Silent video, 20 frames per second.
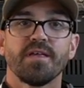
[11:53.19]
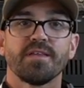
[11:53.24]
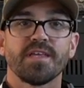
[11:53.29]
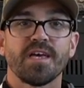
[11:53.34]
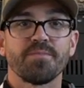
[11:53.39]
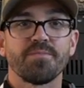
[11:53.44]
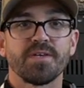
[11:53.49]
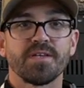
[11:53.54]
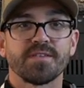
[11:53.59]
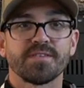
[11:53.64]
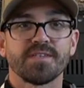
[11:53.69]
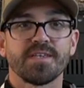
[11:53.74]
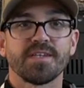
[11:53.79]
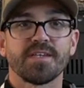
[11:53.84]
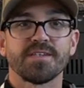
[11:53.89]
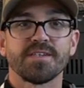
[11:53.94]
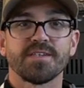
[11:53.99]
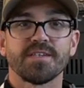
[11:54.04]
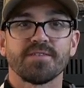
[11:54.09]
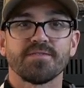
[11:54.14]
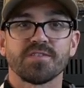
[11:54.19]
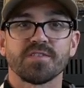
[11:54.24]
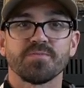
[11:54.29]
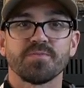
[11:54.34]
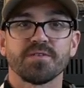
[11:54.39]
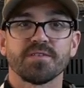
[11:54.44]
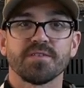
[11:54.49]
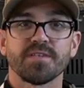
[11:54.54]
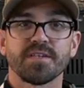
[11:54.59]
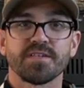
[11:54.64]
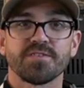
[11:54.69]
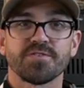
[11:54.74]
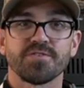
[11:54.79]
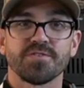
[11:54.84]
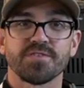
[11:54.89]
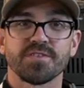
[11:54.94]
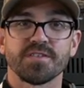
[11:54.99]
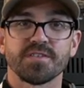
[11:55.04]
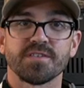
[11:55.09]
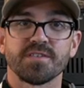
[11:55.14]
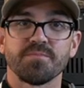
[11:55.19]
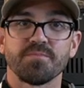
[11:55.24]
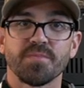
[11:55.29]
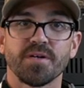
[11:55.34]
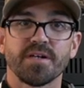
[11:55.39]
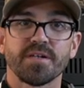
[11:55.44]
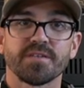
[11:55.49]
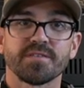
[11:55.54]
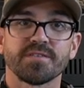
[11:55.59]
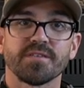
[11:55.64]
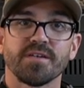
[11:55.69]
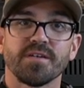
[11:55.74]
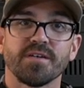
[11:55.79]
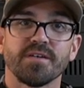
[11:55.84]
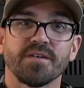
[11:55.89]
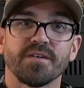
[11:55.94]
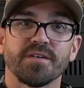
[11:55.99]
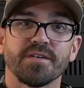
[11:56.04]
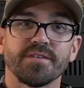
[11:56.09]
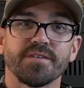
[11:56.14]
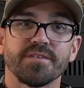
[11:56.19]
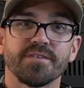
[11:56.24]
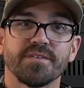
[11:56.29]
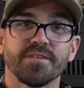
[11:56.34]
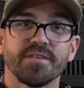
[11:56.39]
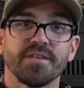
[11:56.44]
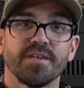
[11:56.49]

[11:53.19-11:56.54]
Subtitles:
That being said, I did have to spend the extra 60 bucks on